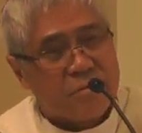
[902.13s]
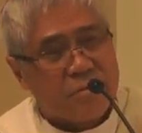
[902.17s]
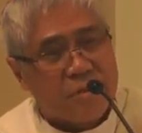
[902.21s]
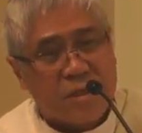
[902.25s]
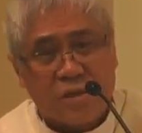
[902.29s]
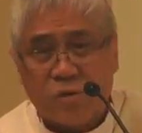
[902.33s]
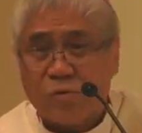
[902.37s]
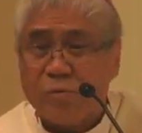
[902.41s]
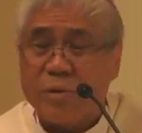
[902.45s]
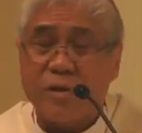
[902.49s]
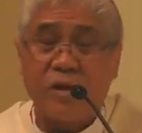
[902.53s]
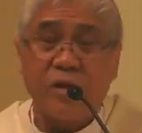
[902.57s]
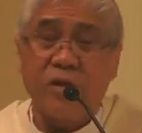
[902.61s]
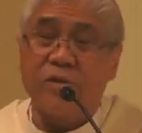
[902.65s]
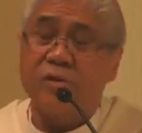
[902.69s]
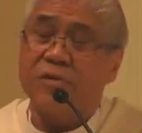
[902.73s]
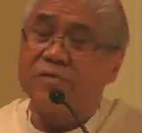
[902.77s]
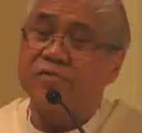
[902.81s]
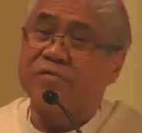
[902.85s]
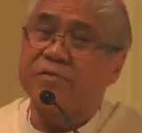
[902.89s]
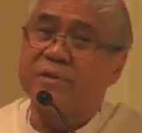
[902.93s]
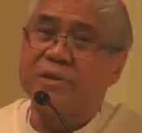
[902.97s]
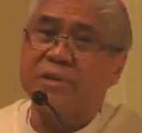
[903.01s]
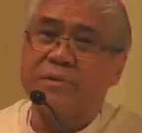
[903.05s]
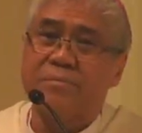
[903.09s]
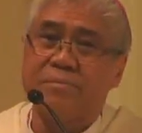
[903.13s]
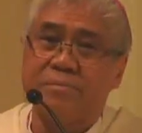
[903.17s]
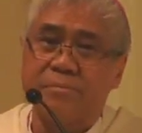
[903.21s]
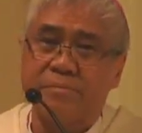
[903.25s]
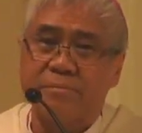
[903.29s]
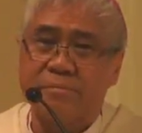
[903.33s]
That's why you're not free.